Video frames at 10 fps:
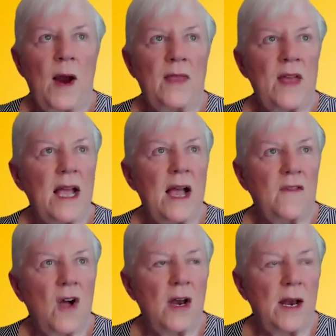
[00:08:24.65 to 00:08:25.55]
I think I've
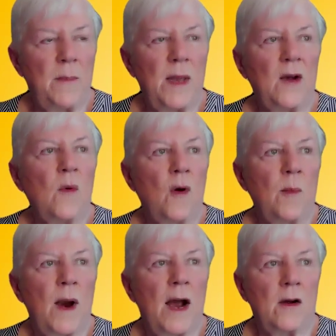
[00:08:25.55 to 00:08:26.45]
got a big roll
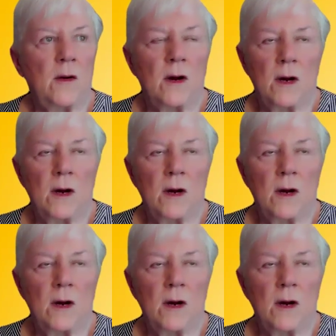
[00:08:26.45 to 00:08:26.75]
of brown